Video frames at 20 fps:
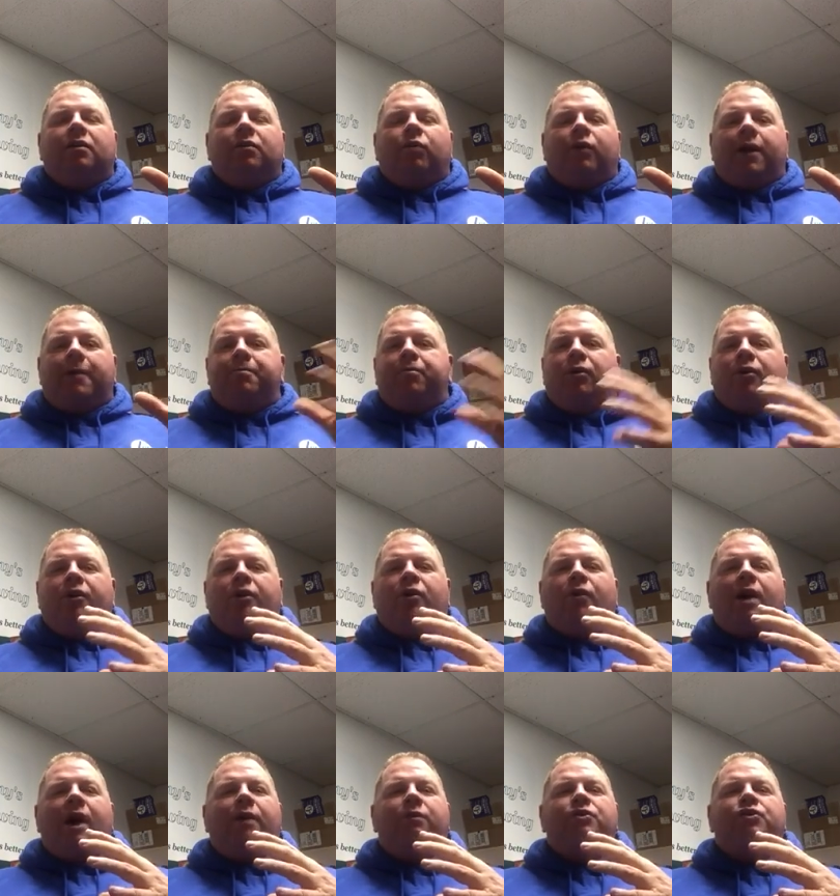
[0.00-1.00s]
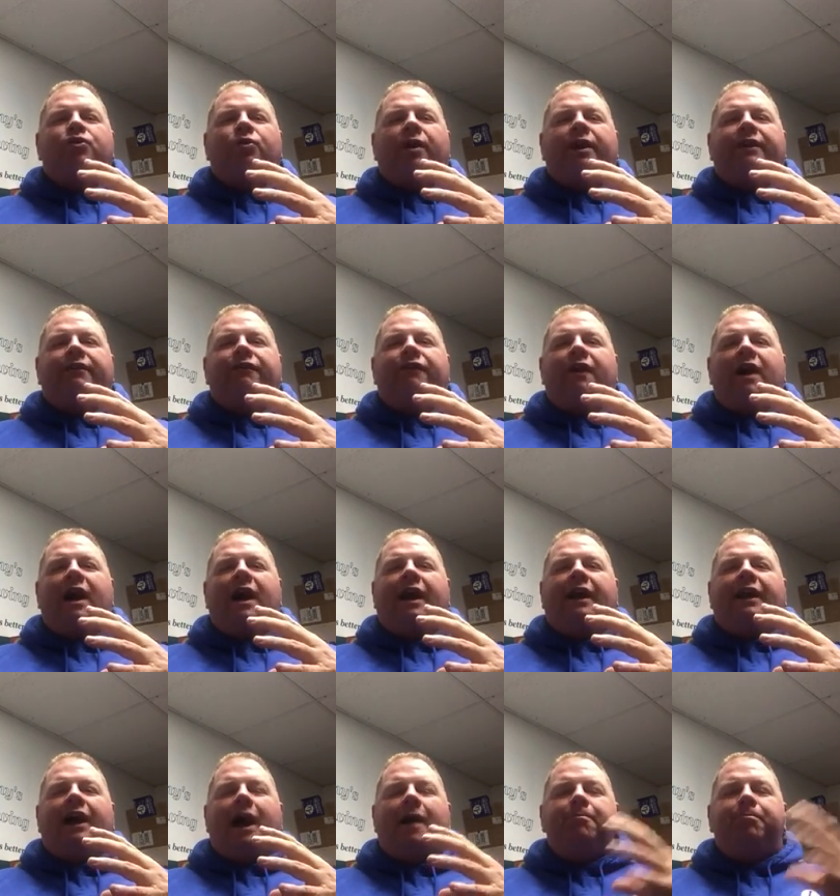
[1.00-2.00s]
when I put it away was running
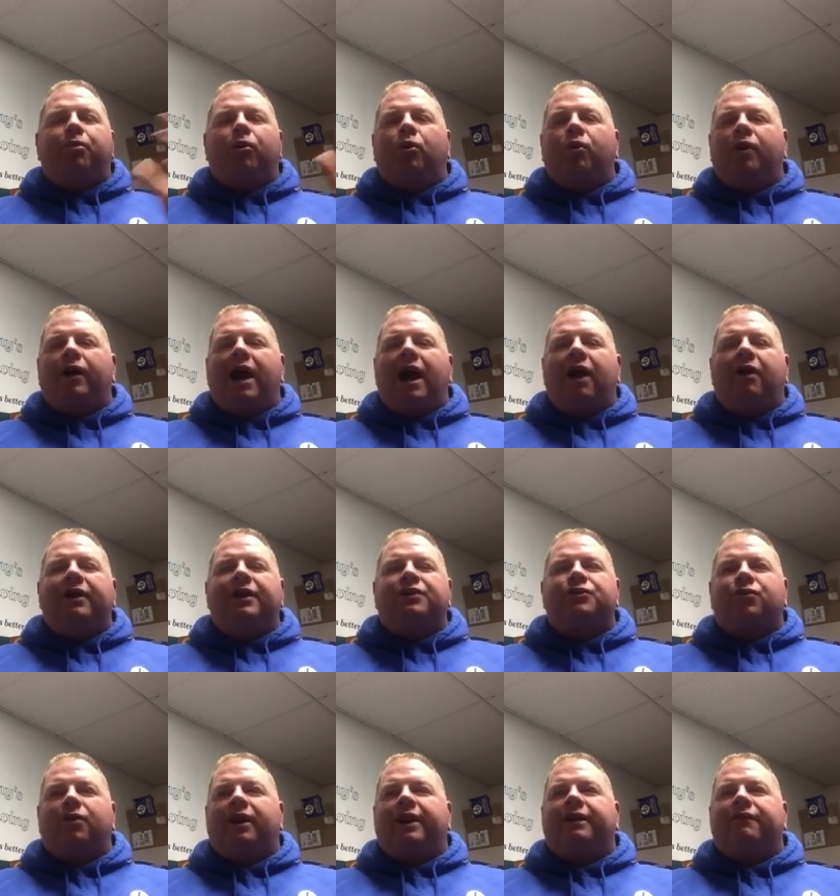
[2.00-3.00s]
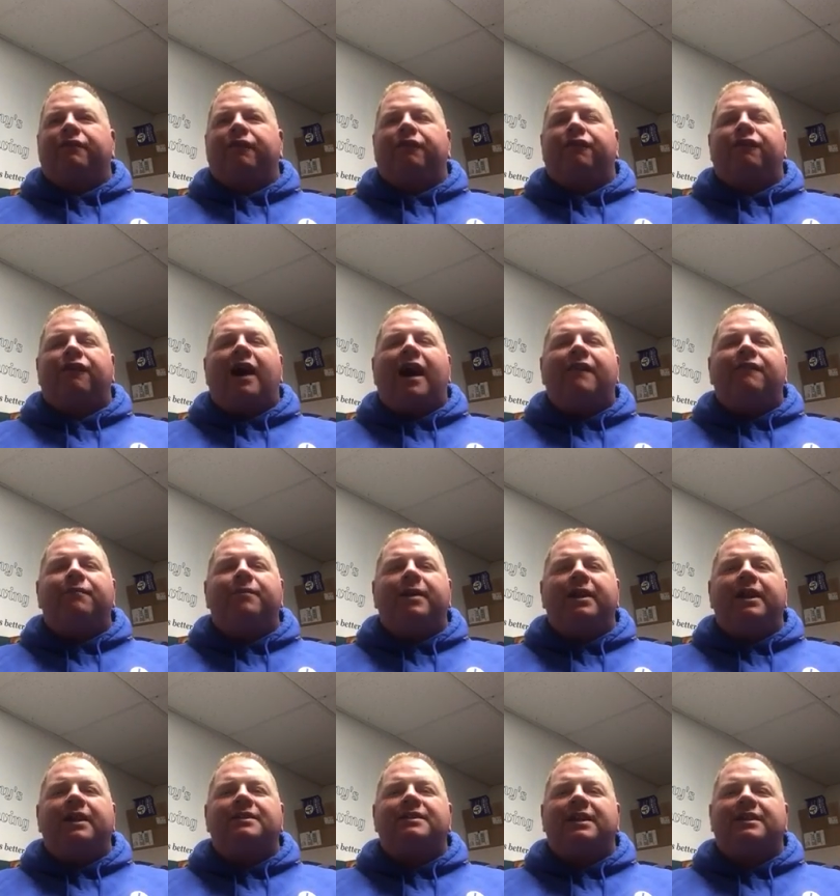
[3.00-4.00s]
fine. I pull it out, it's running for five
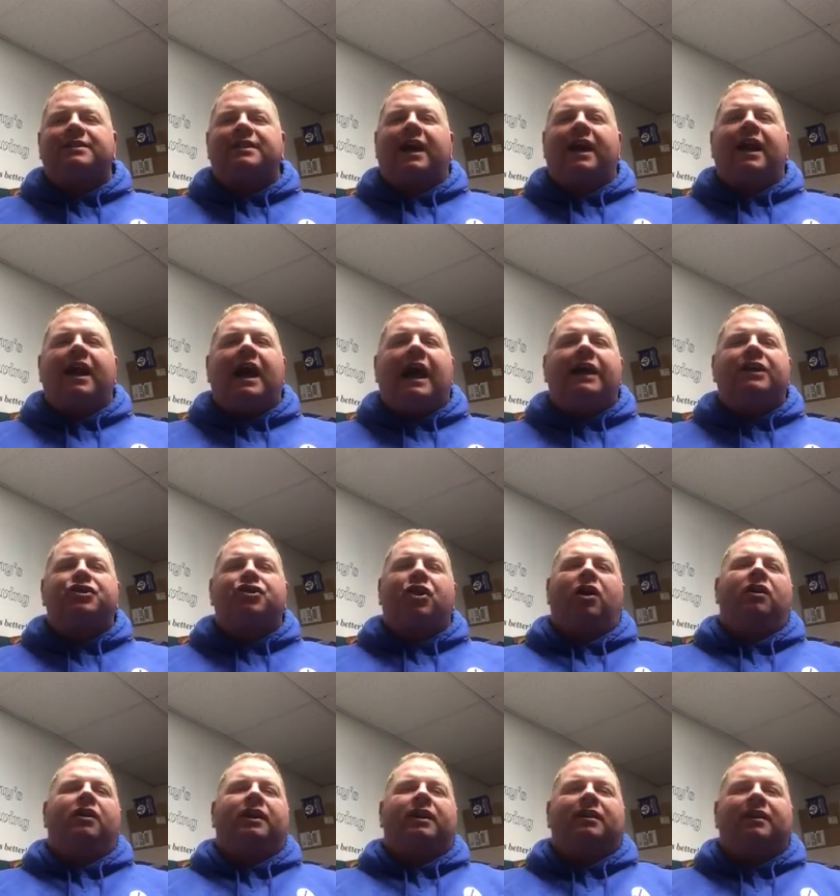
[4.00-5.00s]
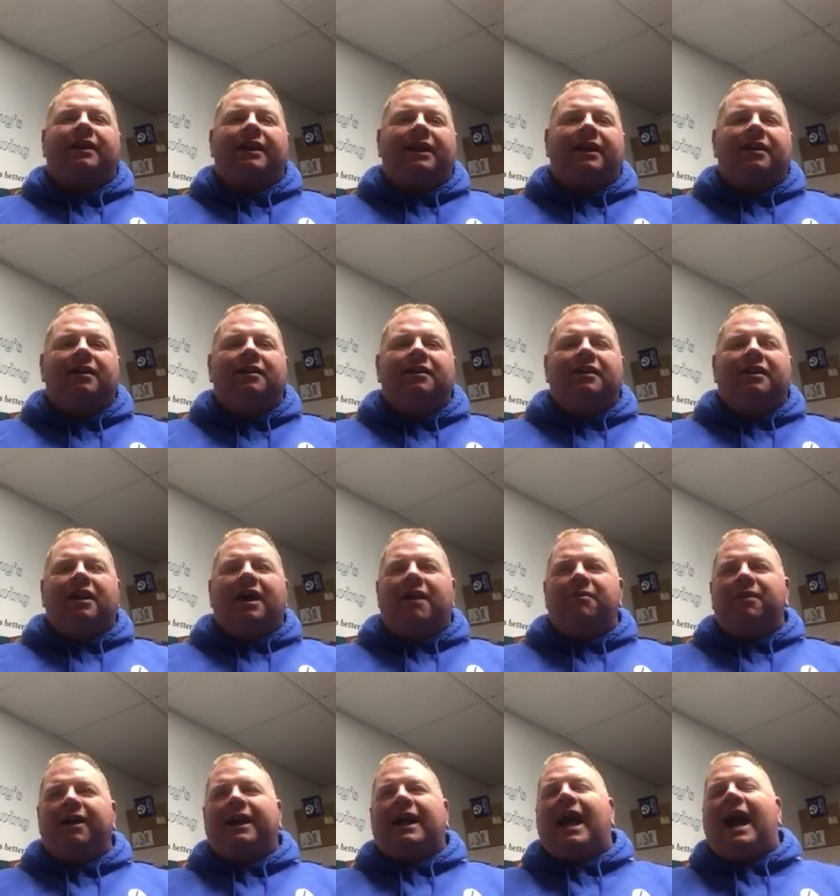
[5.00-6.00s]
minutes, it's got a hydraulic leak.
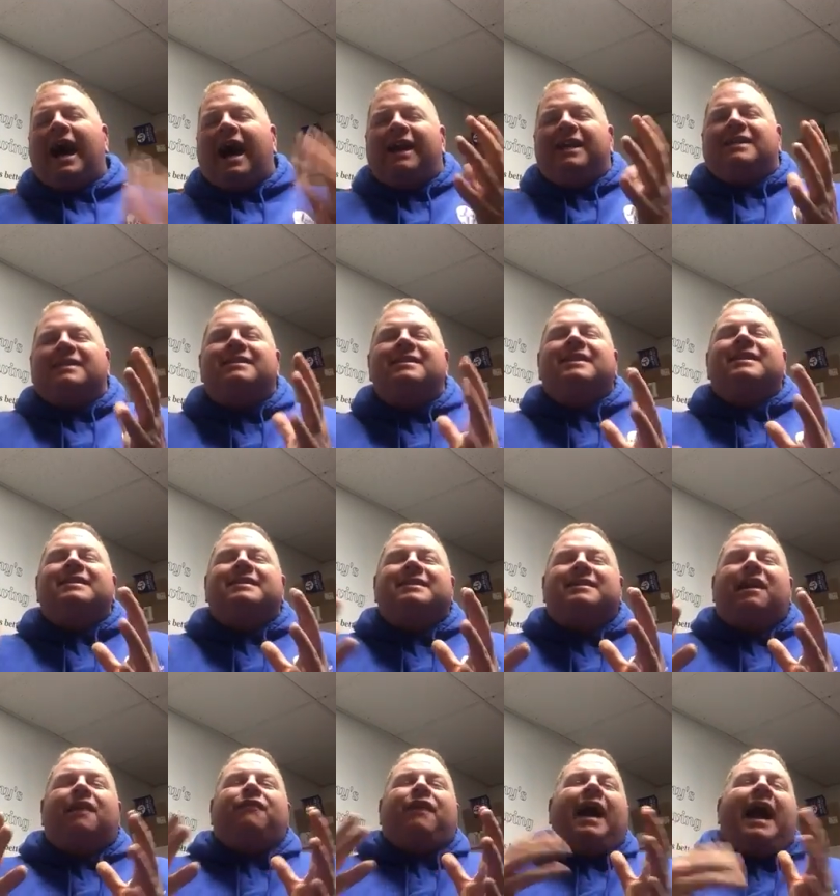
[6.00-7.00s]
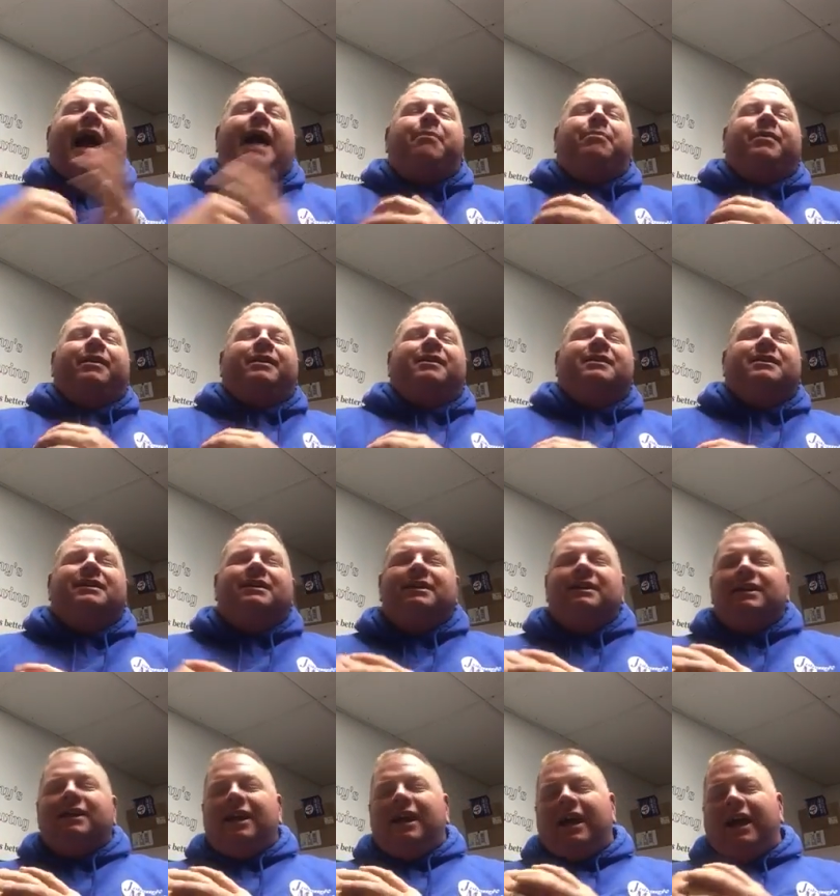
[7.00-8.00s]
I'm like, how does this stuff happen?
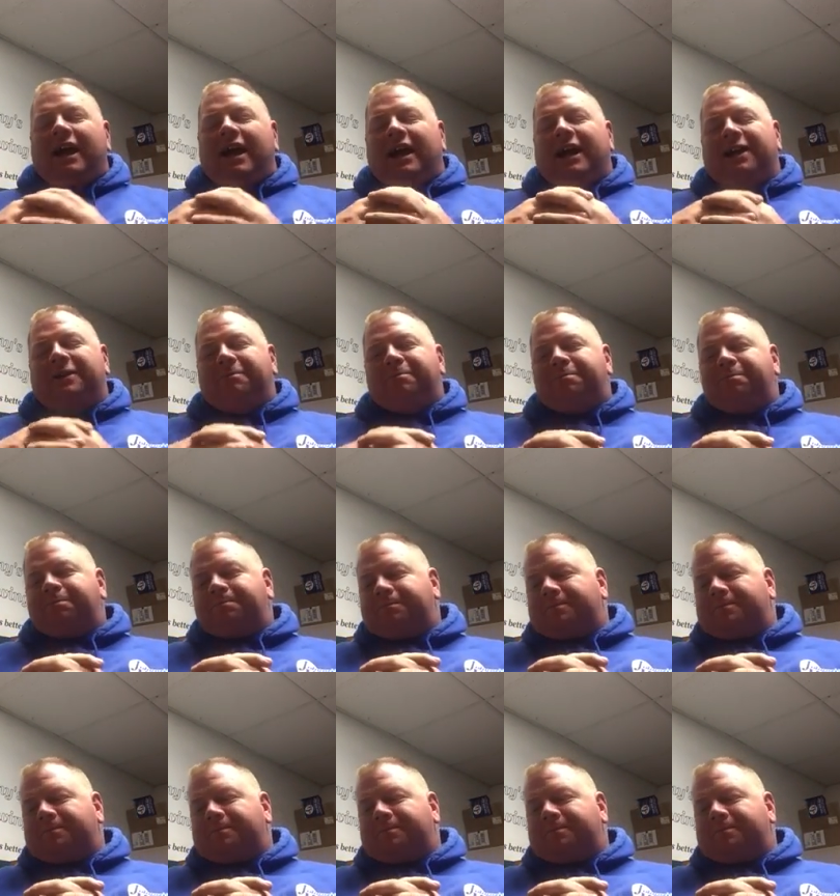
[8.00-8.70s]
And